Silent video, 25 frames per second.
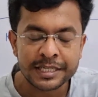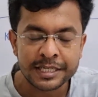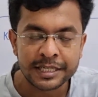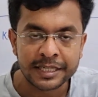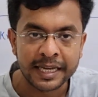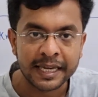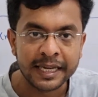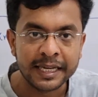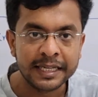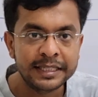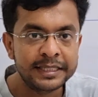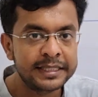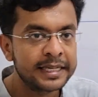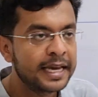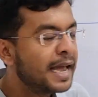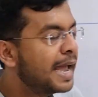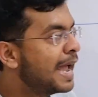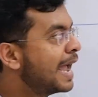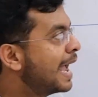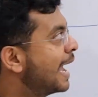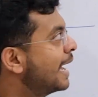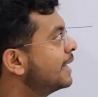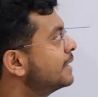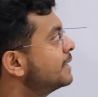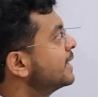stage
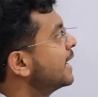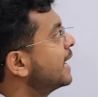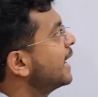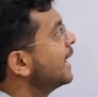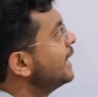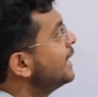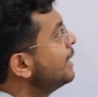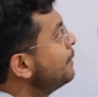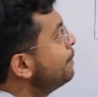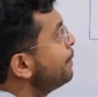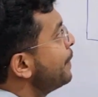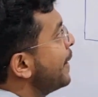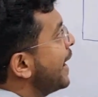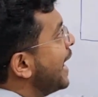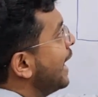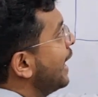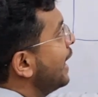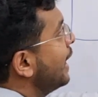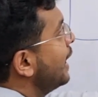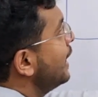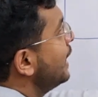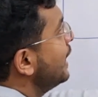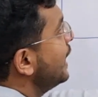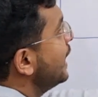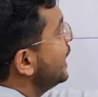has any
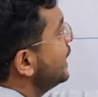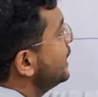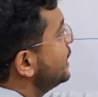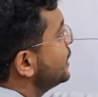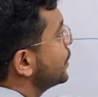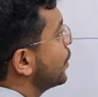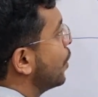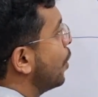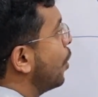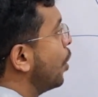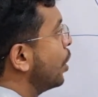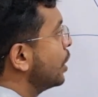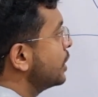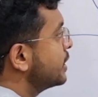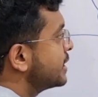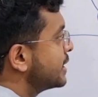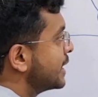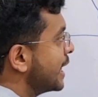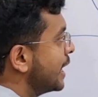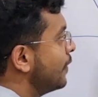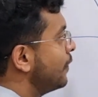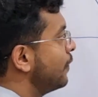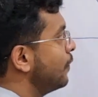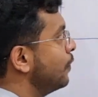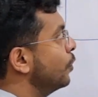parallel edge or
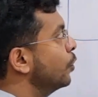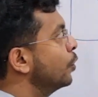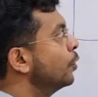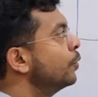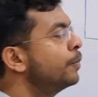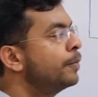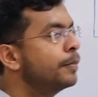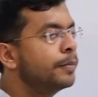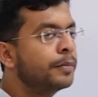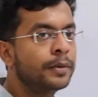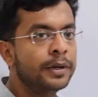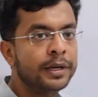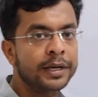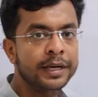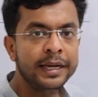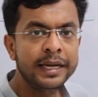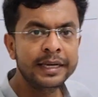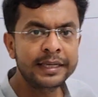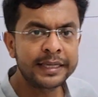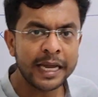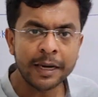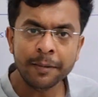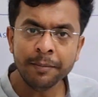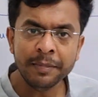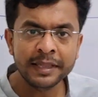self loop,
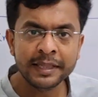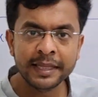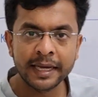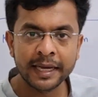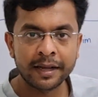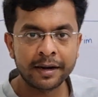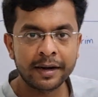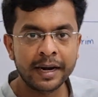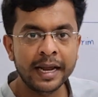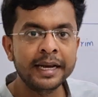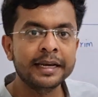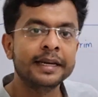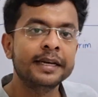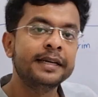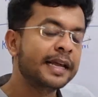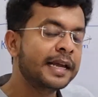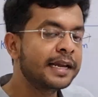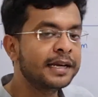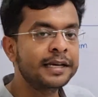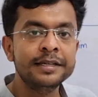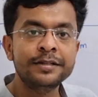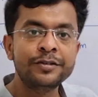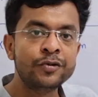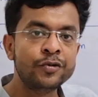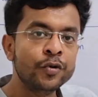it can be there, right?
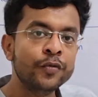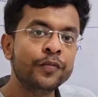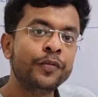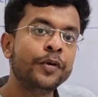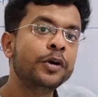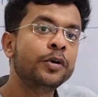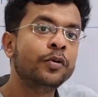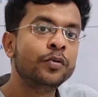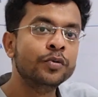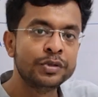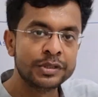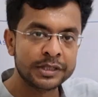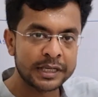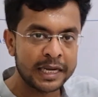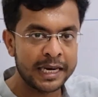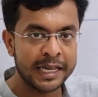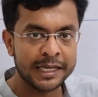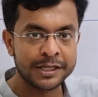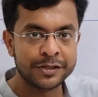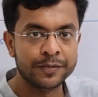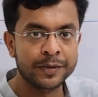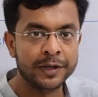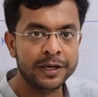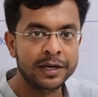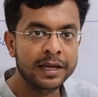It is true for Kruskal
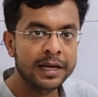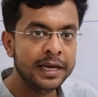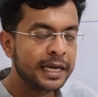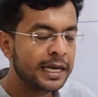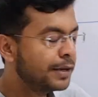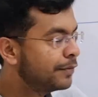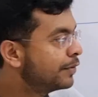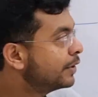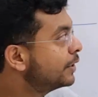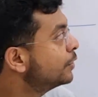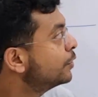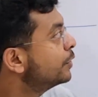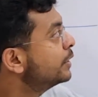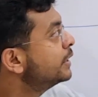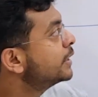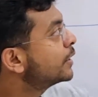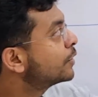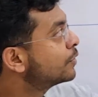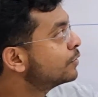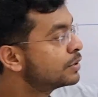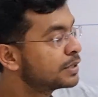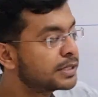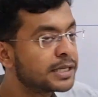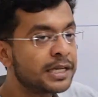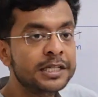as well. Even though in the
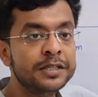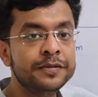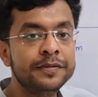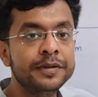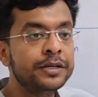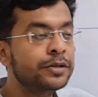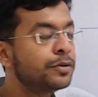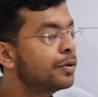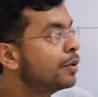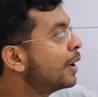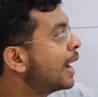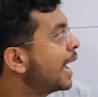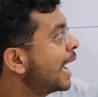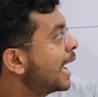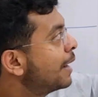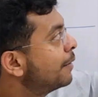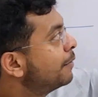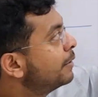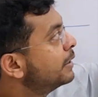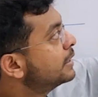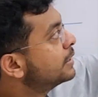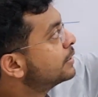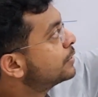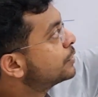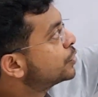Kruskal's video, I
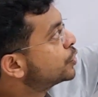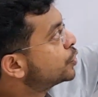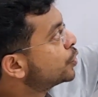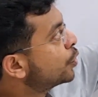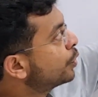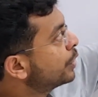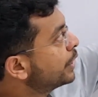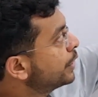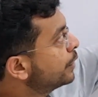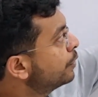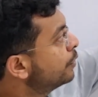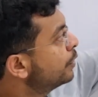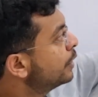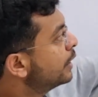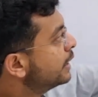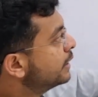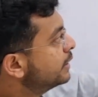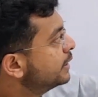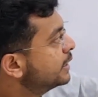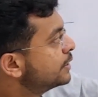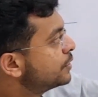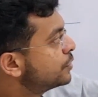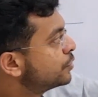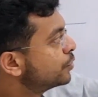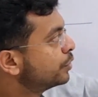haven't shown you
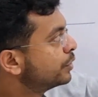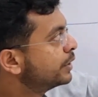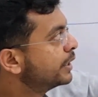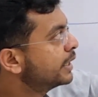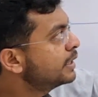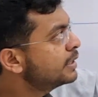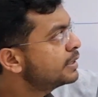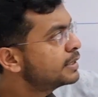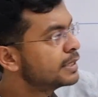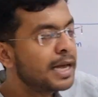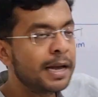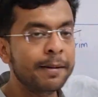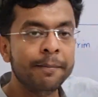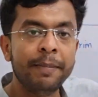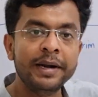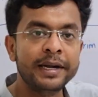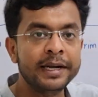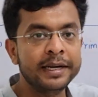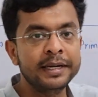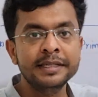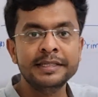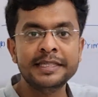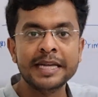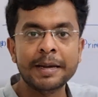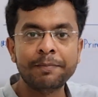these two things, but
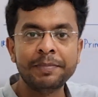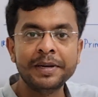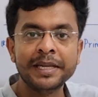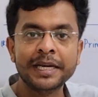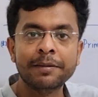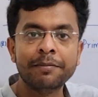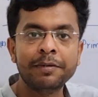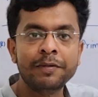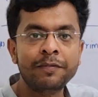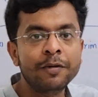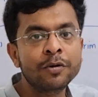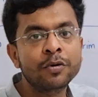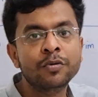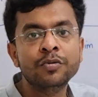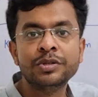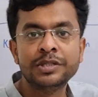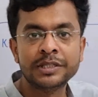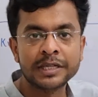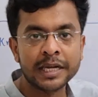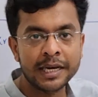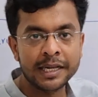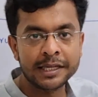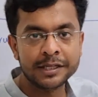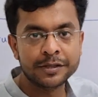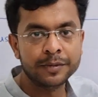it is applicable for
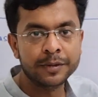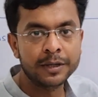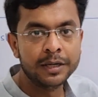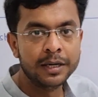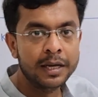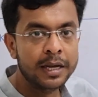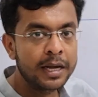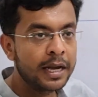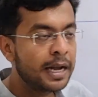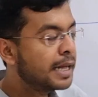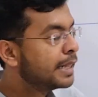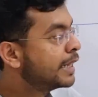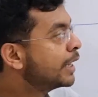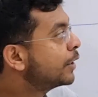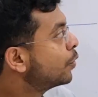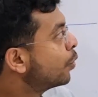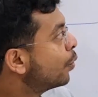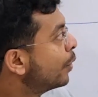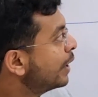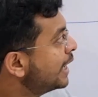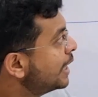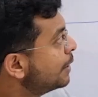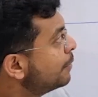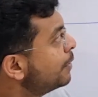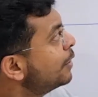Kruskal as well. That
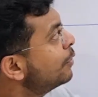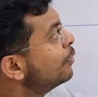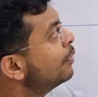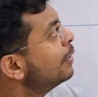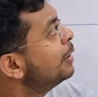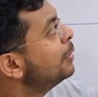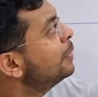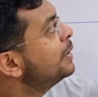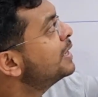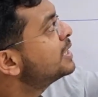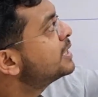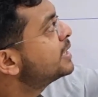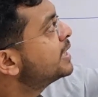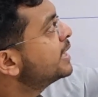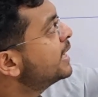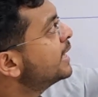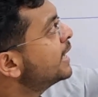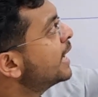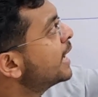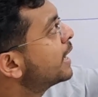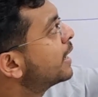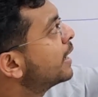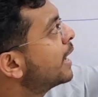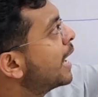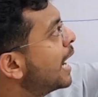whenever we will be seeing
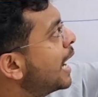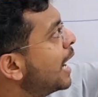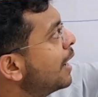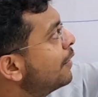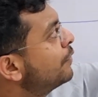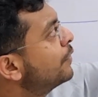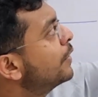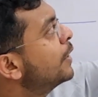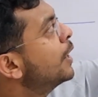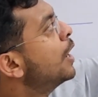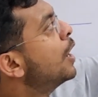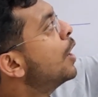a graph